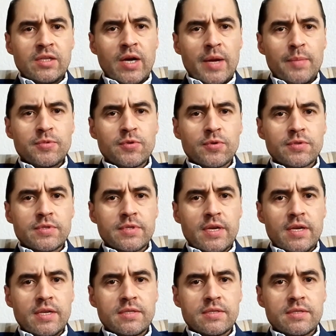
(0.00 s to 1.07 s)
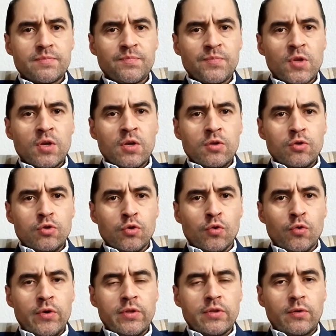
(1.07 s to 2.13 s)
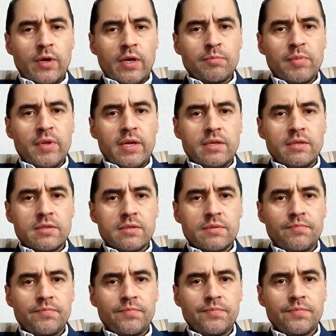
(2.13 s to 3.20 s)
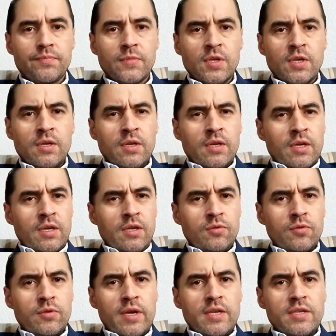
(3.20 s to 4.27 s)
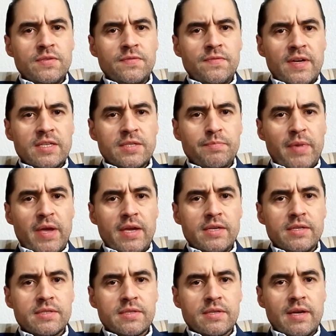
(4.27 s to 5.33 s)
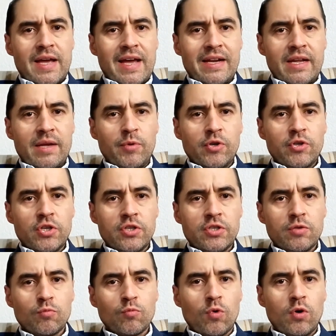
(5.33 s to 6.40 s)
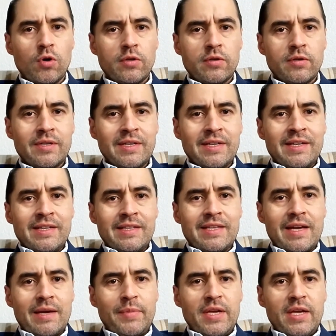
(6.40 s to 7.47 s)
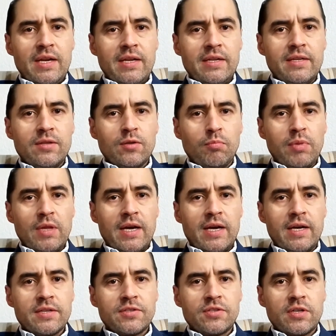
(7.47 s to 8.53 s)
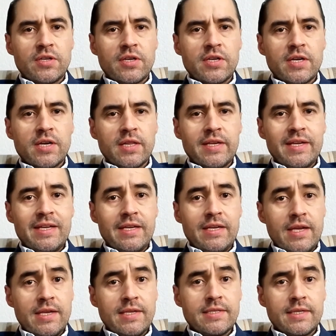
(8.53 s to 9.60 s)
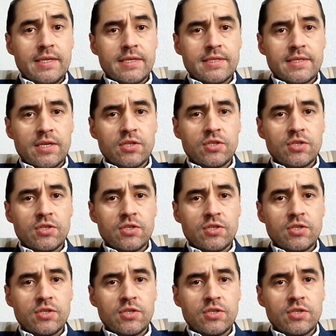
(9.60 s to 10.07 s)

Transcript: that drive success, you're in the right place. In today's fast-paced and ever-changing world, the ability to plan strategically is an